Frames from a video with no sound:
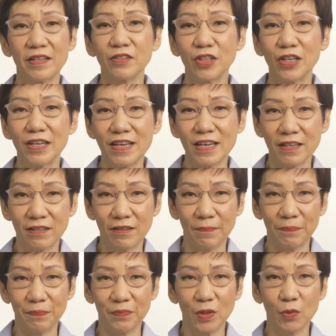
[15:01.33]
lead
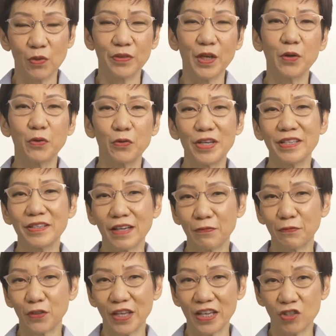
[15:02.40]
with our Green
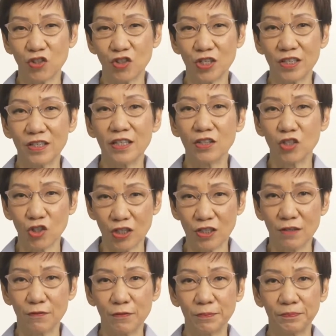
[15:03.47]
After SG
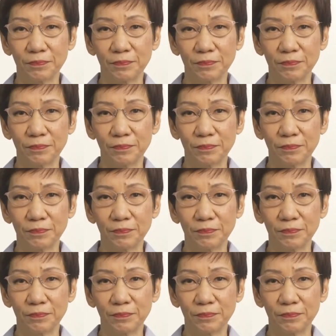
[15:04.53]
initiative.